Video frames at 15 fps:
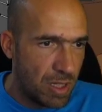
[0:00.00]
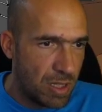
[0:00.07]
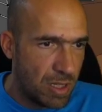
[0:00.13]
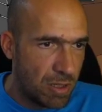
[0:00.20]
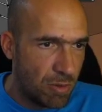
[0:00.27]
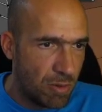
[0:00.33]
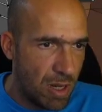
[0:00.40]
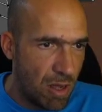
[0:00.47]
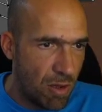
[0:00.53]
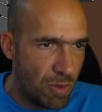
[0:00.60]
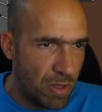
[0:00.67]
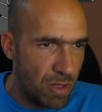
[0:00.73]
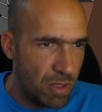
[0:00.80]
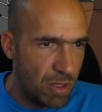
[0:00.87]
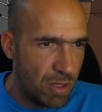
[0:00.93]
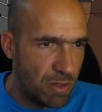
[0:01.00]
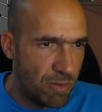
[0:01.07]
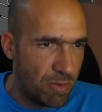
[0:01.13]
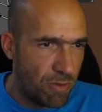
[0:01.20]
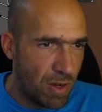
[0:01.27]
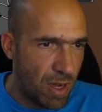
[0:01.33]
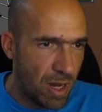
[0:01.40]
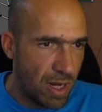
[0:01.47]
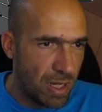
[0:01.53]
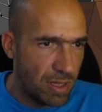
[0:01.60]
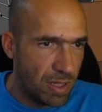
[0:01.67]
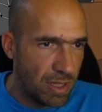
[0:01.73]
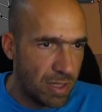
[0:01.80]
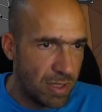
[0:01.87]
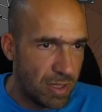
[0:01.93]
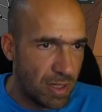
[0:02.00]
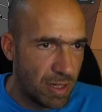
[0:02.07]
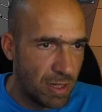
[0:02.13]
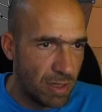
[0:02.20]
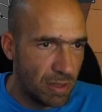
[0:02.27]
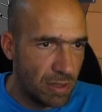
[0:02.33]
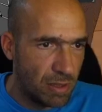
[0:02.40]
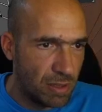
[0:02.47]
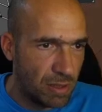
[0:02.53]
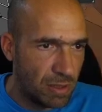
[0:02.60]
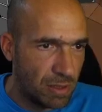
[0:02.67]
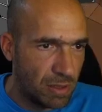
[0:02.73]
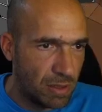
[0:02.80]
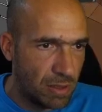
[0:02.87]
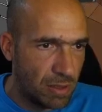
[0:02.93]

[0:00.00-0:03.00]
So now this is fine, it's cut.